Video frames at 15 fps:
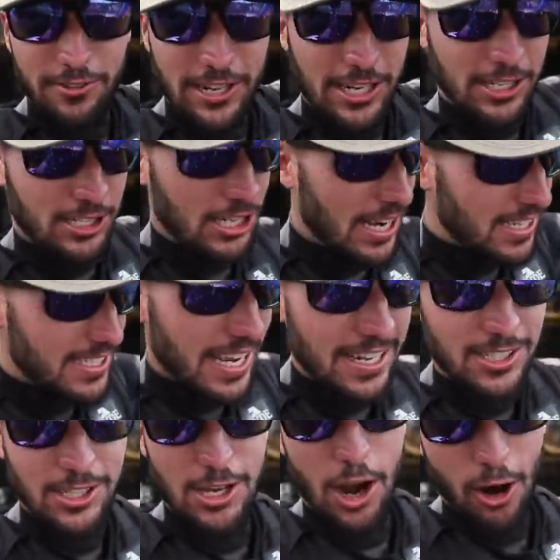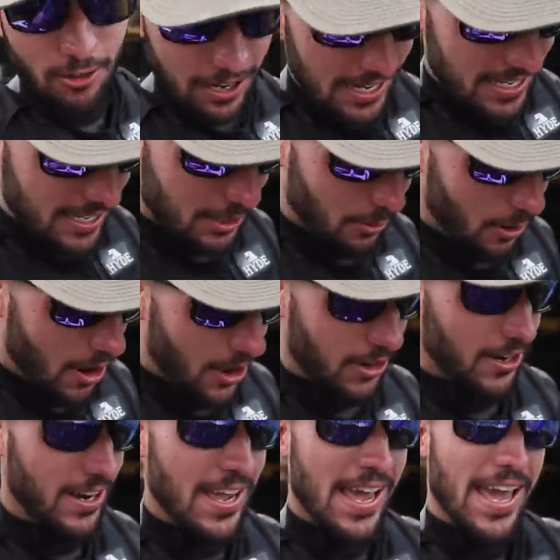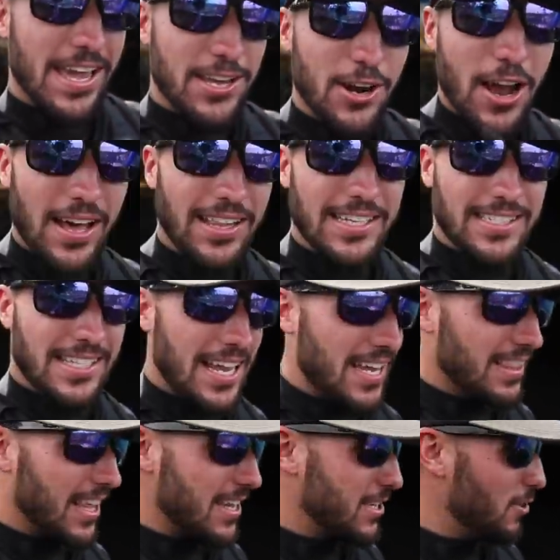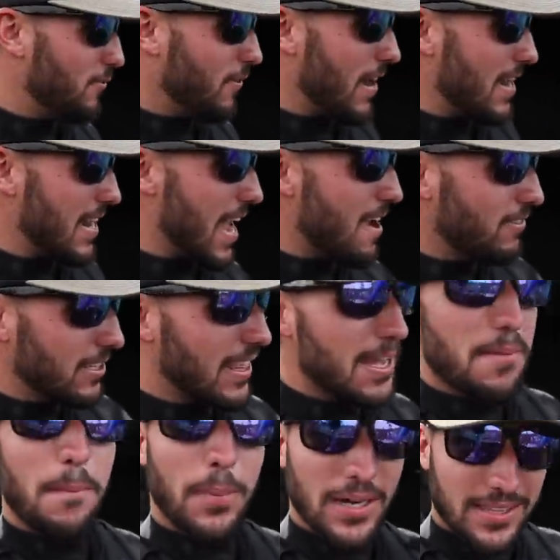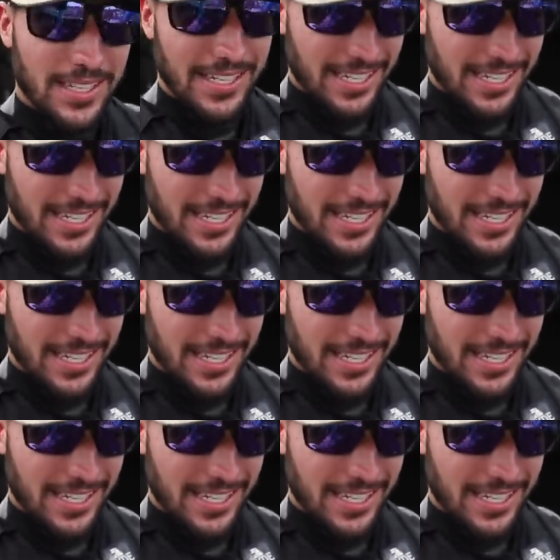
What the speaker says: over here. Jake is actually already in the water. And you know how they say like you find everything but the